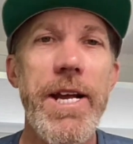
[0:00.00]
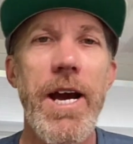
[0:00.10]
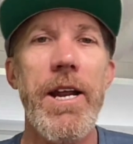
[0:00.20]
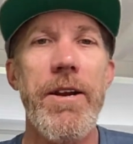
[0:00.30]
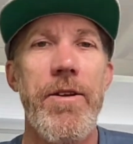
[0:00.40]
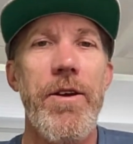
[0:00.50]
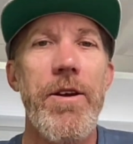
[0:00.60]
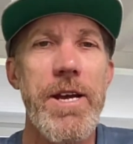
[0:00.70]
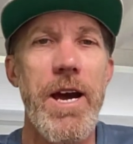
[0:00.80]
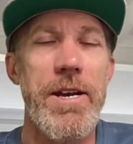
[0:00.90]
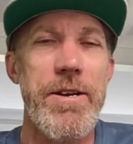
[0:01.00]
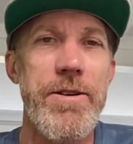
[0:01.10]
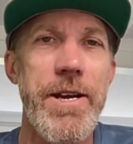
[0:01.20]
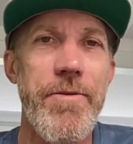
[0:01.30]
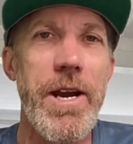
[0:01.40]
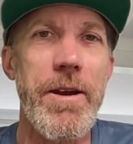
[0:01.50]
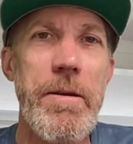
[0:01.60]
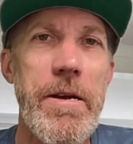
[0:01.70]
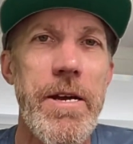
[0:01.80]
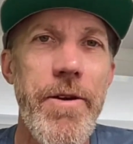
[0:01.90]
got it. Got it. Okay, great.
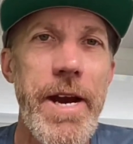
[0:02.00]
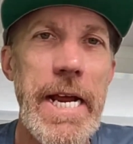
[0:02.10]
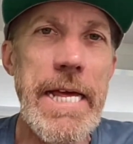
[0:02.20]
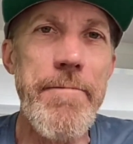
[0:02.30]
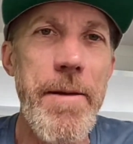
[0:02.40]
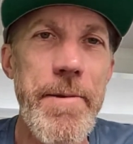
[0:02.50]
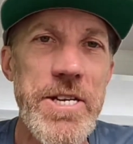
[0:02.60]
Great. And then maybe,